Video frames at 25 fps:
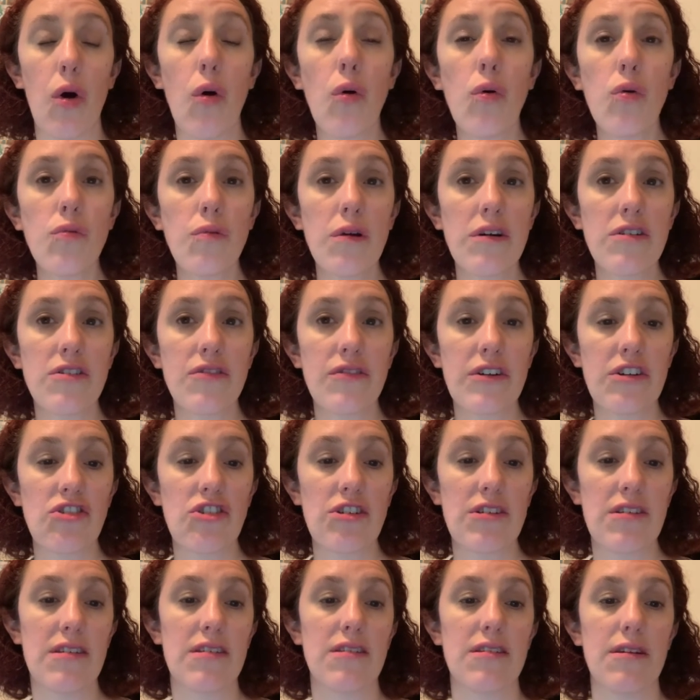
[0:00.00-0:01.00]
own
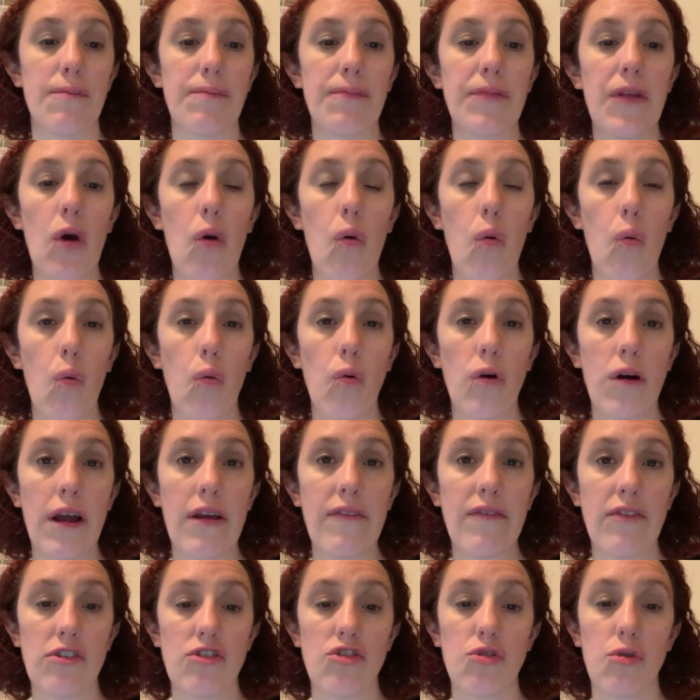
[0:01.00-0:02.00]
reservation system or a
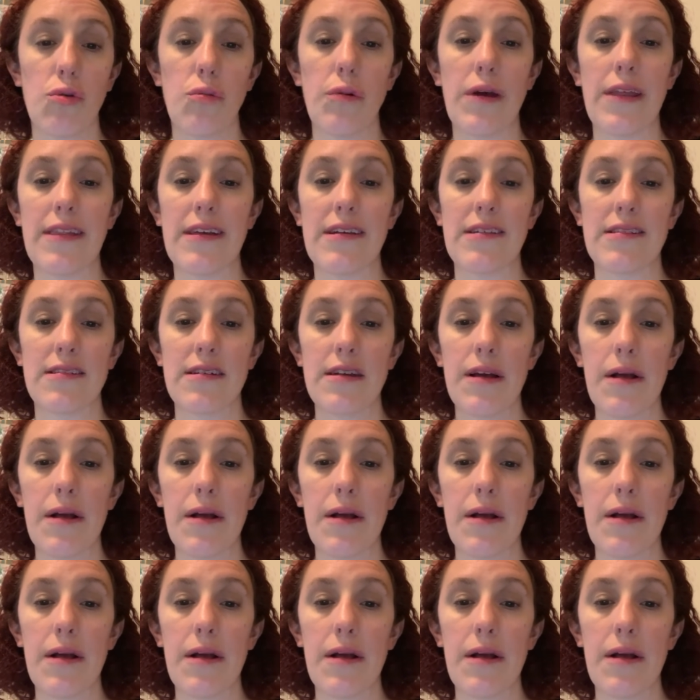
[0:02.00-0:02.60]
virtual waitlist.